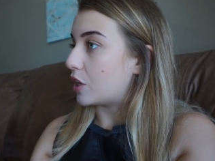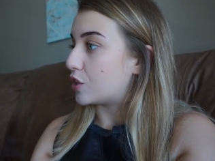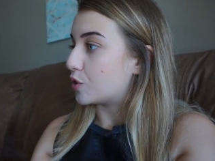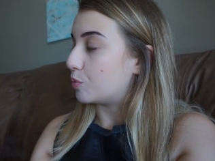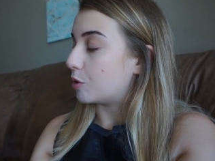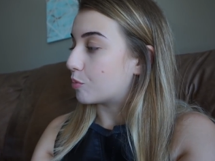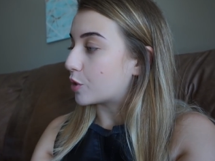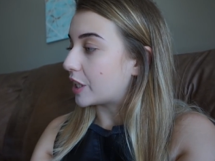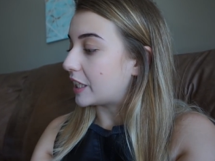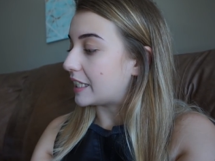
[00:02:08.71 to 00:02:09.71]
it should be
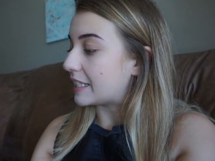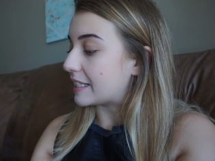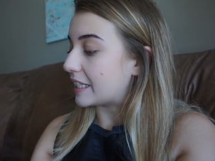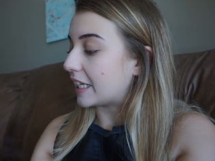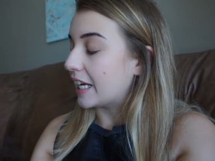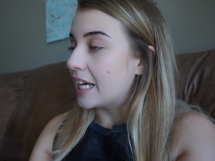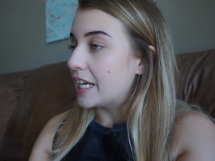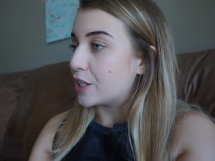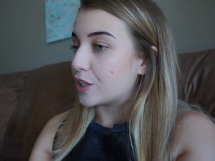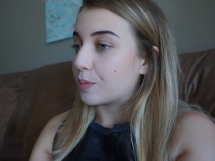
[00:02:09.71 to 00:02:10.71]
pretty easy
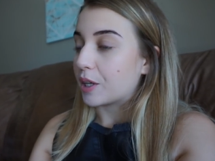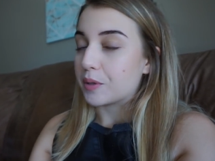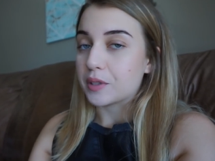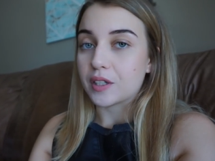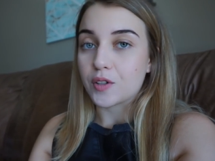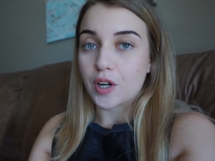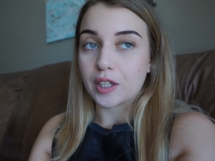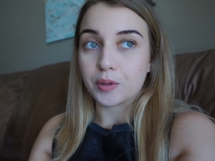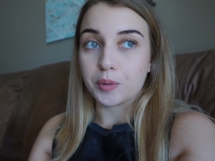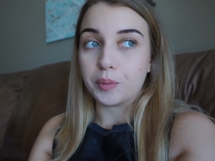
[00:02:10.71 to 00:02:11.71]
just because I
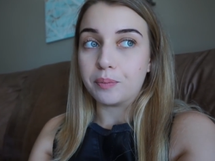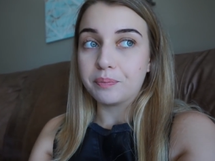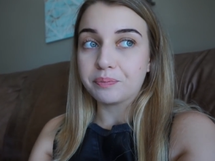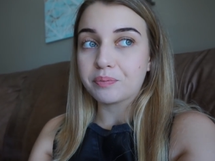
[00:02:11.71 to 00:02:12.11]
try to